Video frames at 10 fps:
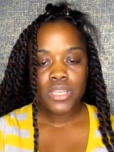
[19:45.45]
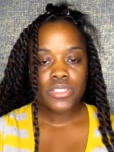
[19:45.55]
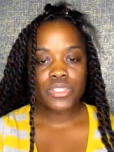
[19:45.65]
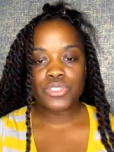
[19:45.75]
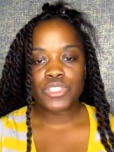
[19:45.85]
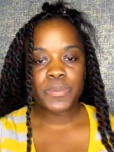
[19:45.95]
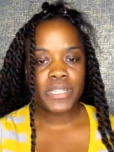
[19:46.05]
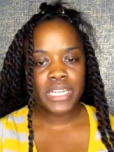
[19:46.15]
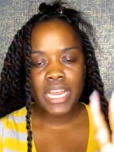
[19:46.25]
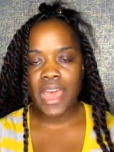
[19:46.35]
So you'll
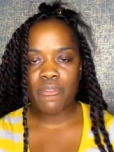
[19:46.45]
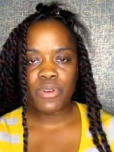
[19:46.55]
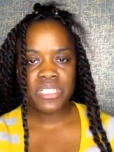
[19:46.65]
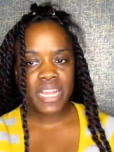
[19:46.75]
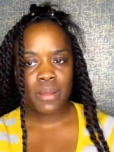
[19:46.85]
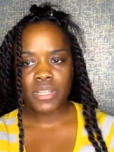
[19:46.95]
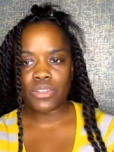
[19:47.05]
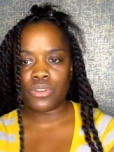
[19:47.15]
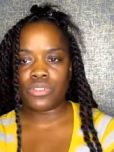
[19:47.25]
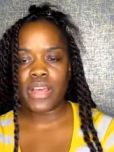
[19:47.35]
split it in half one time, then
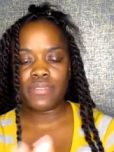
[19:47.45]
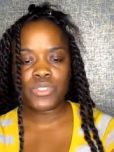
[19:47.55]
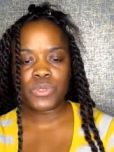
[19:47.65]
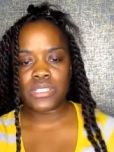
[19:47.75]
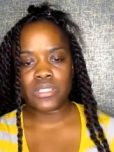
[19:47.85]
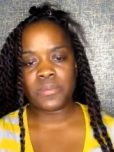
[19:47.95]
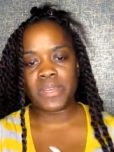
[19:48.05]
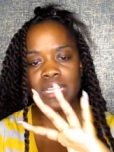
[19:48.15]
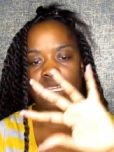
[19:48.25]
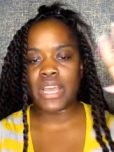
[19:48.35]
you have to twist a little
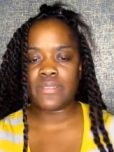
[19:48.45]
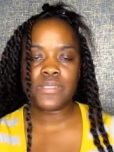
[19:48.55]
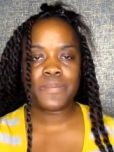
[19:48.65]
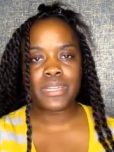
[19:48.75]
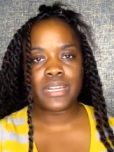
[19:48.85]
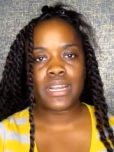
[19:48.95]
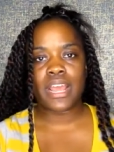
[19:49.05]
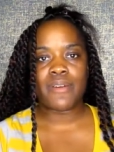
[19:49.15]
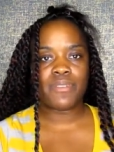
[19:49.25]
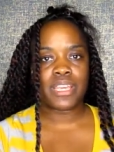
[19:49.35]
bit, and then you have to split it in
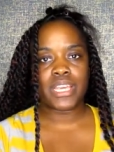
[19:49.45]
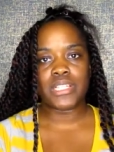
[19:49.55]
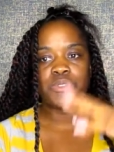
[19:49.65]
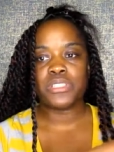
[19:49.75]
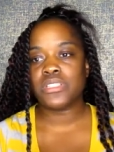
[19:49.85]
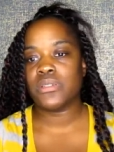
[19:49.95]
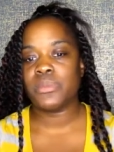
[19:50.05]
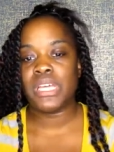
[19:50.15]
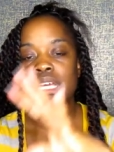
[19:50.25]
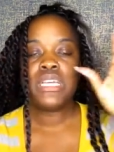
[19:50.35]
half again and twist a little
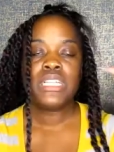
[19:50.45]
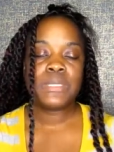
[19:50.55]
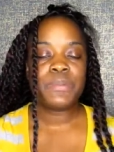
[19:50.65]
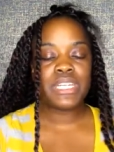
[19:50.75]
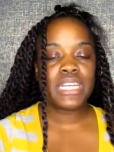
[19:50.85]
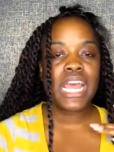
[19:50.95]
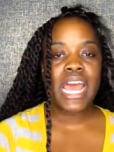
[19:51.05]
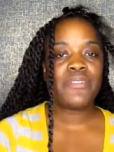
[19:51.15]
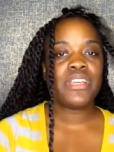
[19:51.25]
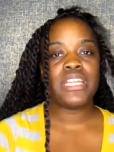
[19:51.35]
bit, split it in
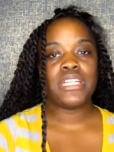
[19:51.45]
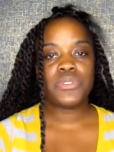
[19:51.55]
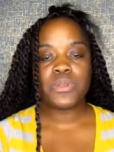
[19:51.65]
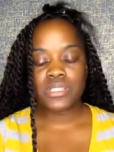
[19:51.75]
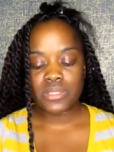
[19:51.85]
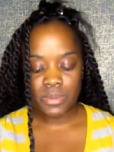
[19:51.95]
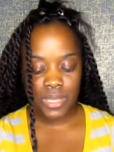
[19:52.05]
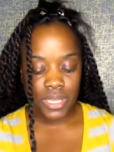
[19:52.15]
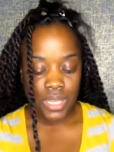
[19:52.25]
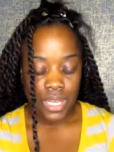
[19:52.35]
half again and twist a little
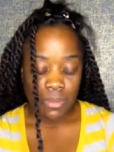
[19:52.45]
bit.